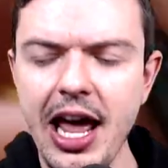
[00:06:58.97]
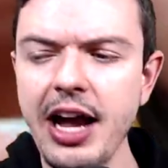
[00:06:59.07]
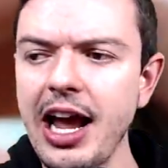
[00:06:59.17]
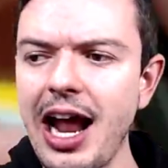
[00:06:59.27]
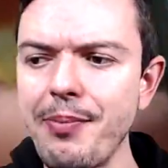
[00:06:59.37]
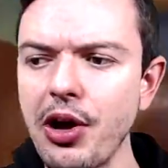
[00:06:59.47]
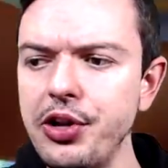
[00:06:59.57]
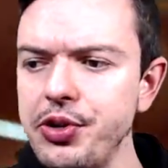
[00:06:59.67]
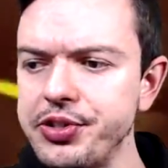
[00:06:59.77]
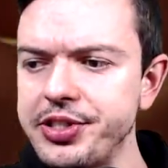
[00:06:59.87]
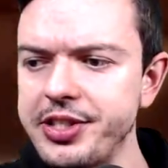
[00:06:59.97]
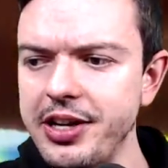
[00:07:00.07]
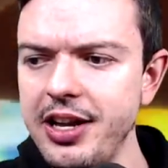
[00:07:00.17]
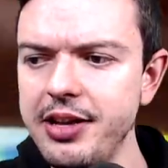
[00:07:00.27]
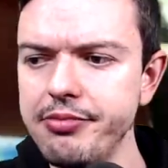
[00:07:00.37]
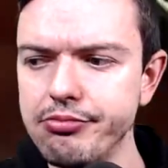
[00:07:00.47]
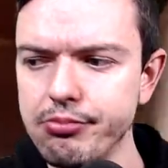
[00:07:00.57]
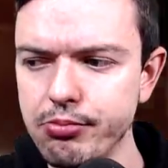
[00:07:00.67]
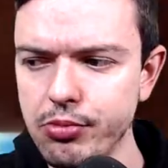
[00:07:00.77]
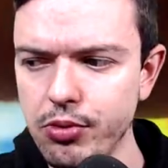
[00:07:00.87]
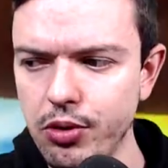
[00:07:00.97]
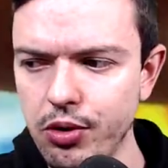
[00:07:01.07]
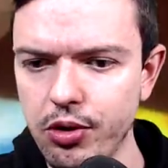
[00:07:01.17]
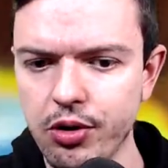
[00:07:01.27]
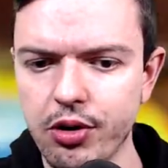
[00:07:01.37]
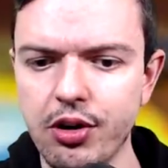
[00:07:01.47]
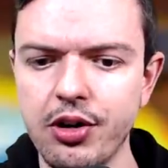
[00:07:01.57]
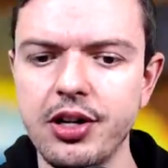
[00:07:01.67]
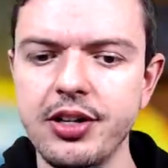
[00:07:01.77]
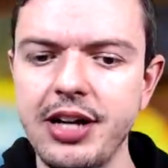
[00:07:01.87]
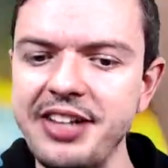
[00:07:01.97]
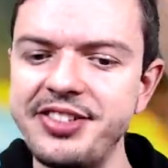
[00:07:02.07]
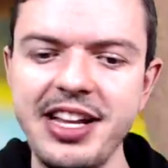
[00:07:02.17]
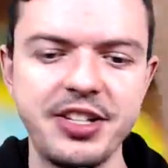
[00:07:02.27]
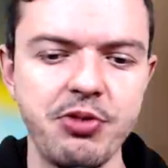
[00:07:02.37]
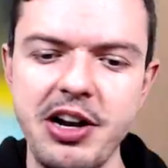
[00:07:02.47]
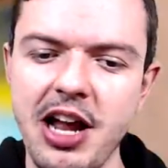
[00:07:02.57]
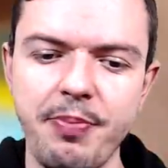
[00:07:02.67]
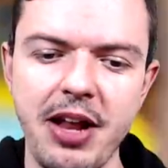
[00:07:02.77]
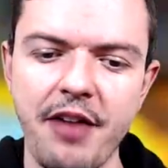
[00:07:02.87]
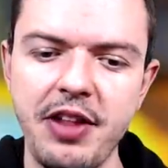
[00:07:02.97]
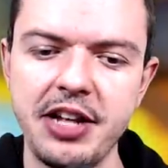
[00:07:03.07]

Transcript: again, I'm not going to do this anymore I say this right now, but I feel like that's